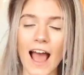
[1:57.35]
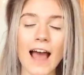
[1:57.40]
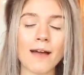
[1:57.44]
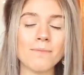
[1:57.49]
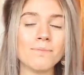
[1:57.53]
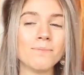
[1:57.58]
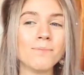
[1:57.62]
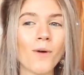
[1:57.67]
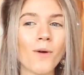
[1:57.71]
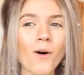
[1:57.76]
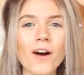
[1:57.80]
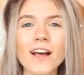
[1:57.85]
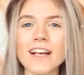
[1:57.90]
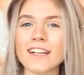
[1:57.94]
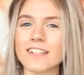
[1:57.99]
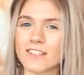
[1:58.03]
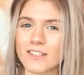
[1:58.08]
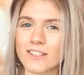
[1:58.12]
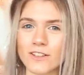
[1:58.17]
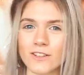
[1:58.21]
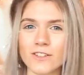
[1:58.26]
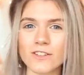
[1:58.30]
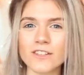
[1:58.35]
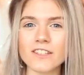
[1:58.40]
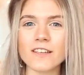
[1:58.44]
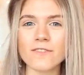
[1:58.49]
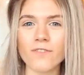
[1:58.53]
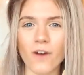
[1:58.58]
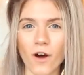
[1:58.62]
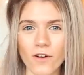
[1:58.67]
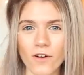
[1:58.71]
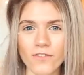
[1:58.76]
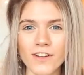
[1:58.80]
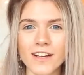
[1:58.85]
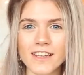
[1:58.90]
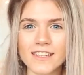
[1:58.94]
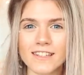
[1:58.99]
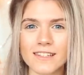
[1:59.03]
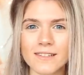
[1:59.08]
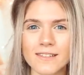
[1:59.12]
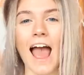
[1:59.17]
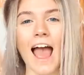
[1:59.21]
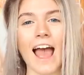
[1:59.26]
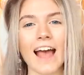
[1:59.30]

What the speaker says: and more exclusive offers.